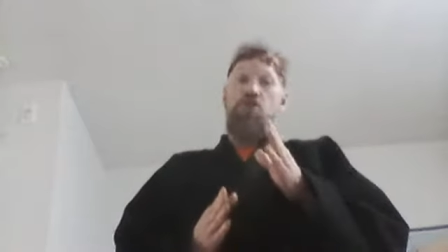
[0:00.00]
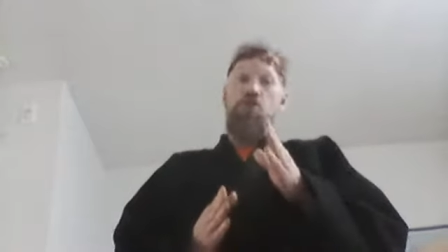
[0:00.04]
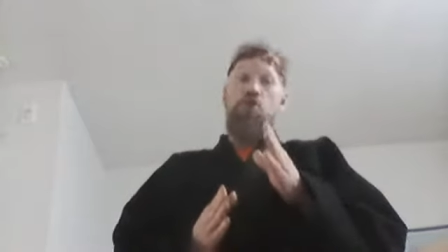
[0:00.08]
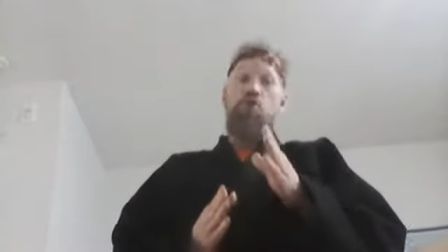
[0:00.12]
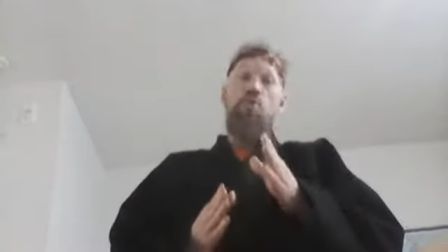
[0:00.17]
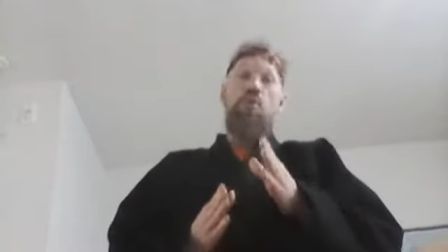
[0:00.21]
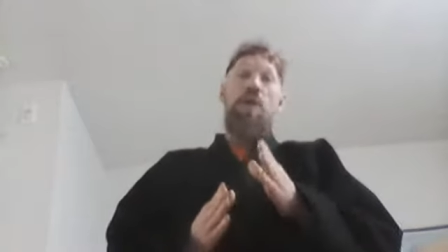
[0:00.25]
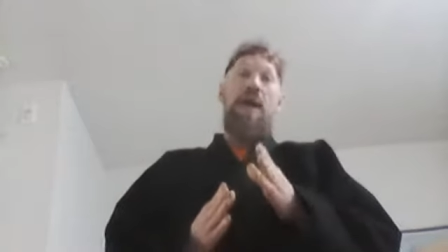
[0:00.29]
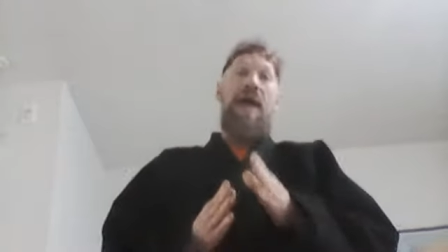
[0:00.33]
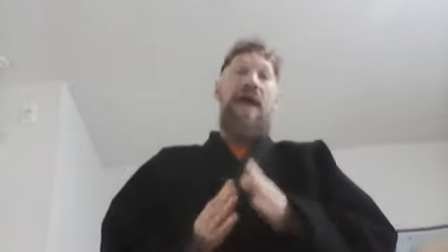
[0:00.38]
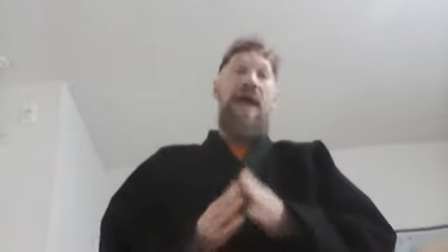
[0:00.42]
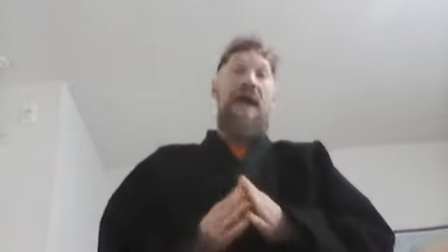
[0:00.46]

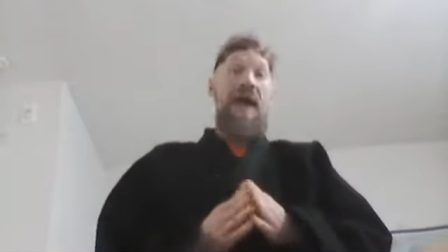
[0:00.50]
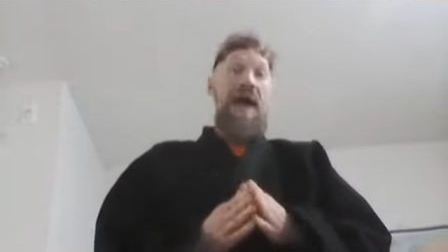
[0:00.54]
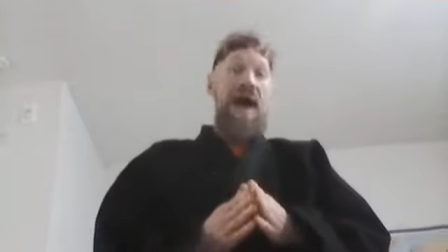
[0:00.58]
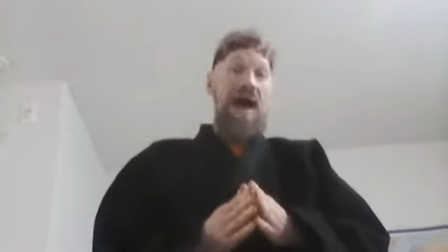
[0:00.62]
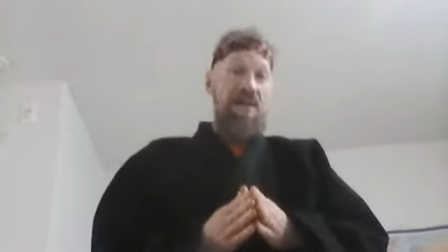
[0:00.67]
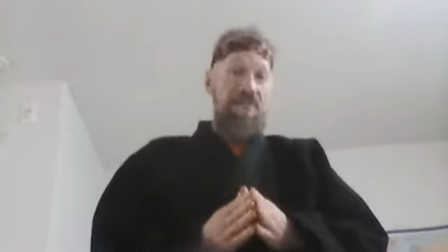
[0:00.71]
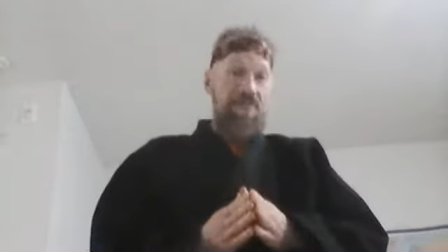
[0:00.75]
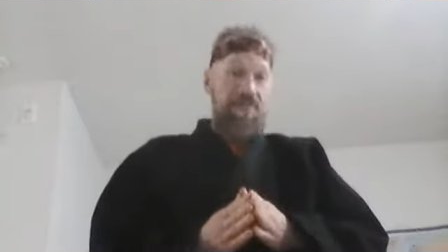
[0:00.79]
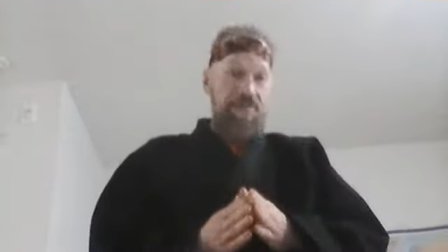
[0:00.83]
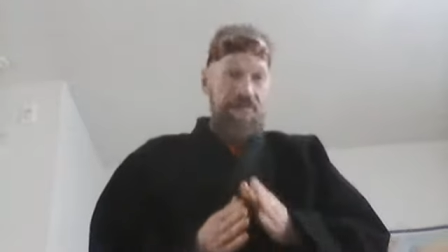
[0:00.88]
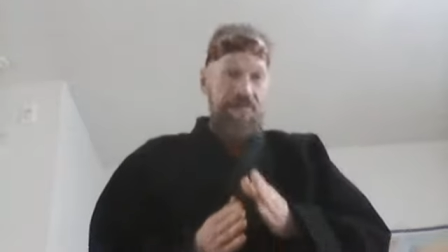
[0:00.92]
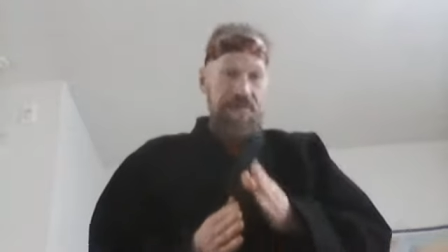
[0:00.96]
you
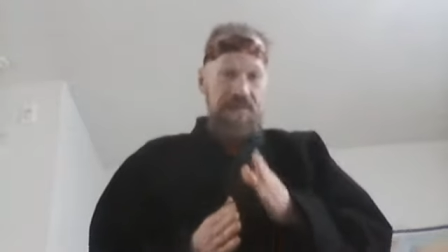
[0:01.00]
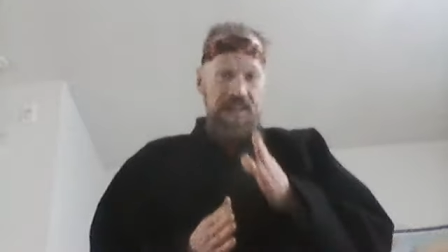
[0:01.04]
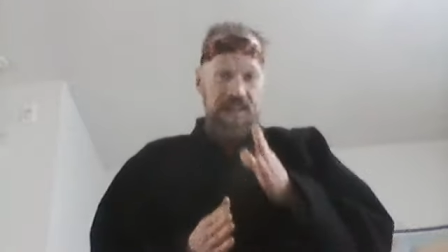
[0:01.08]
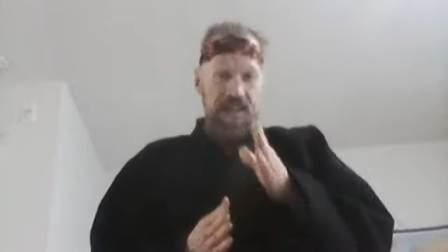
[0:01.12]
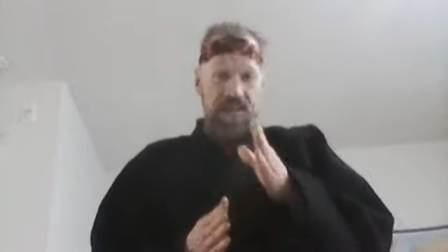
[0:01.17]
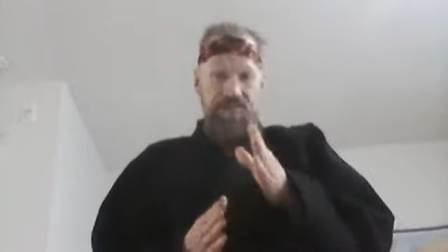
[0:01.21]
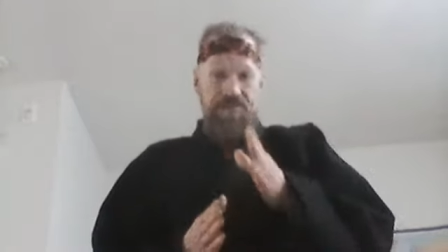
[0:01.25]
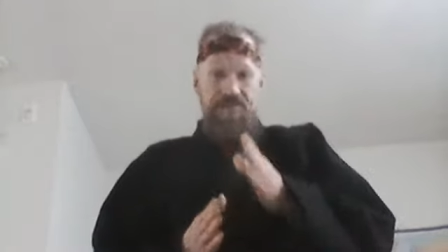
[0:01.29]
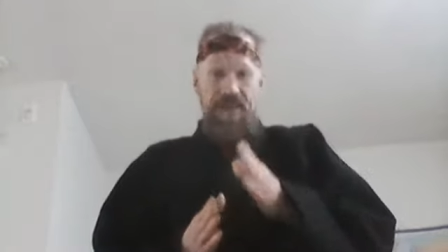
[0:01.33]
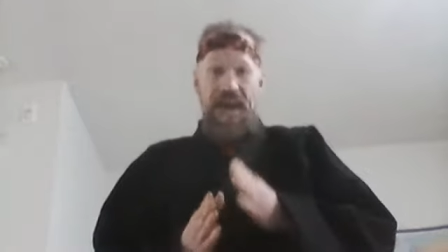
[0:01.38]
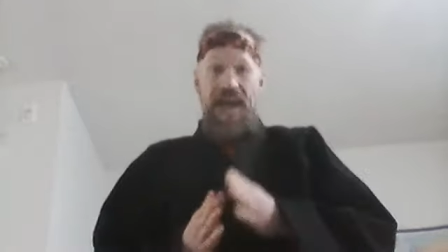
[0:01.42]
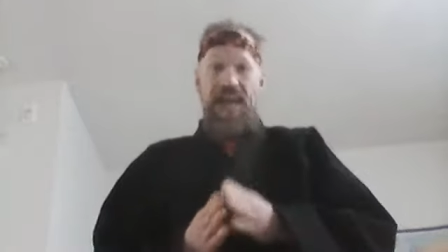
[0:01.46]
have the
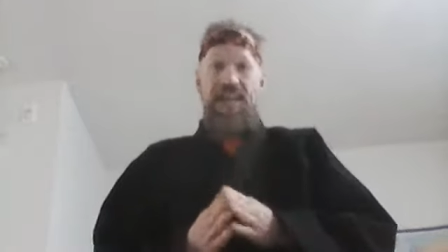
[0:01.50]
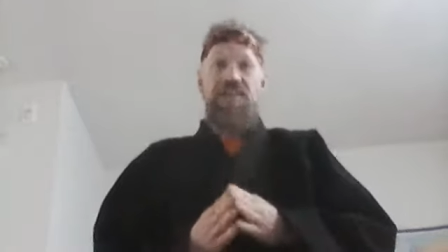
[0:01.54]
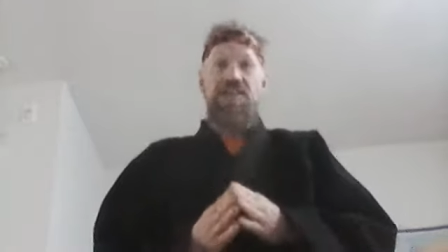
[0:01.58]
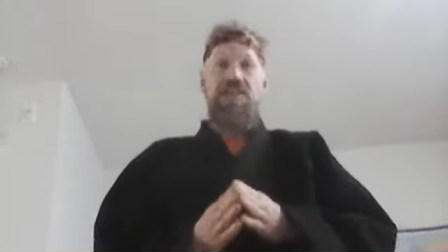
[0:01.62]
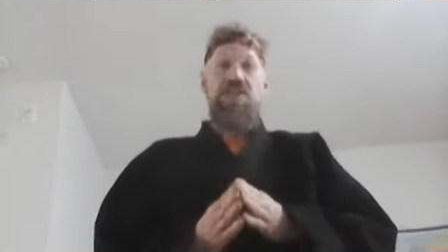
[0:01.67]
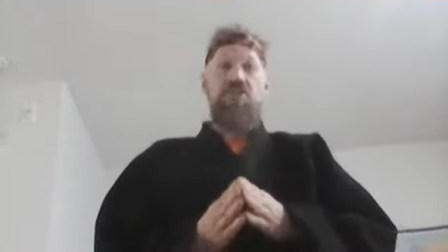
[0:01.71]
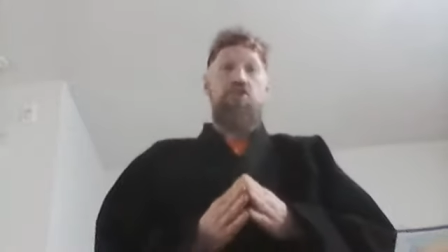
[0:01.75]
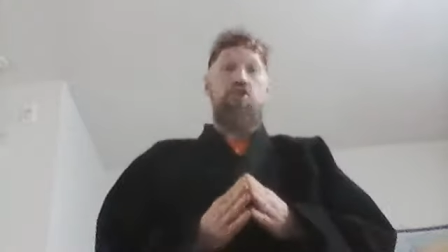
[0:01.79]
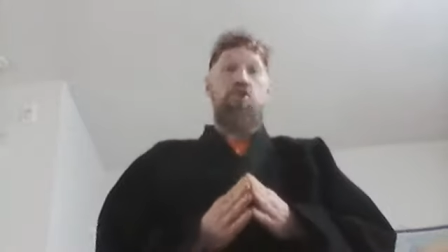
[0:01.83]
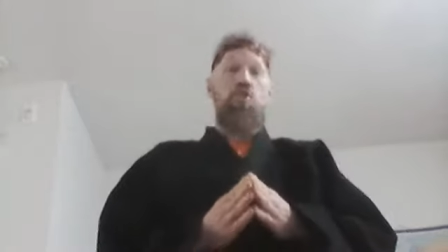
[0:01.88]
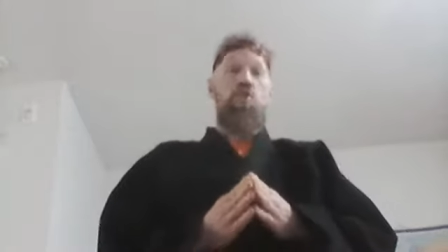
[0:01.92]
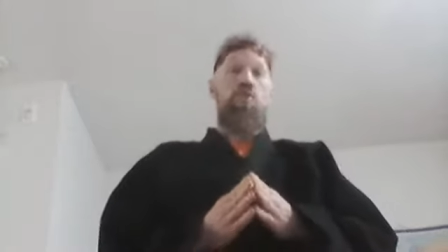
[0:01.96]

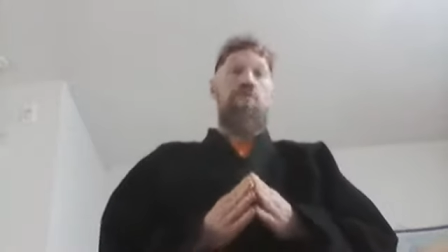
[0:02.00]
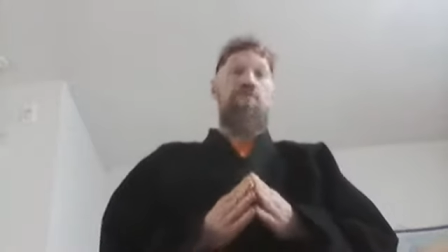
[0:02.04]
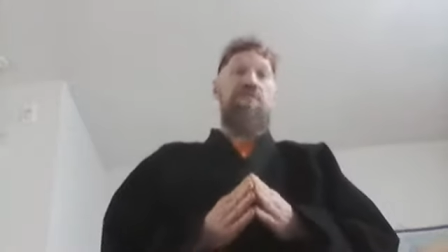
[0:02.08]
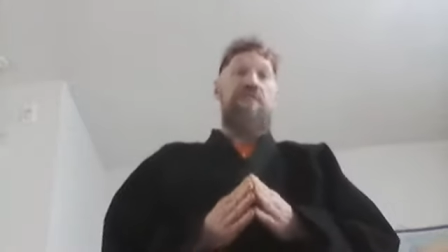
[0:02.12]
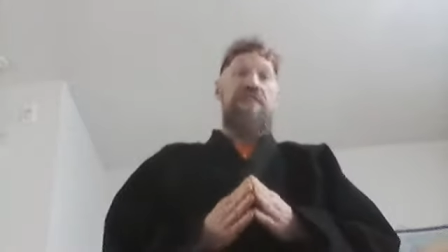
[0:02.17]
advantage over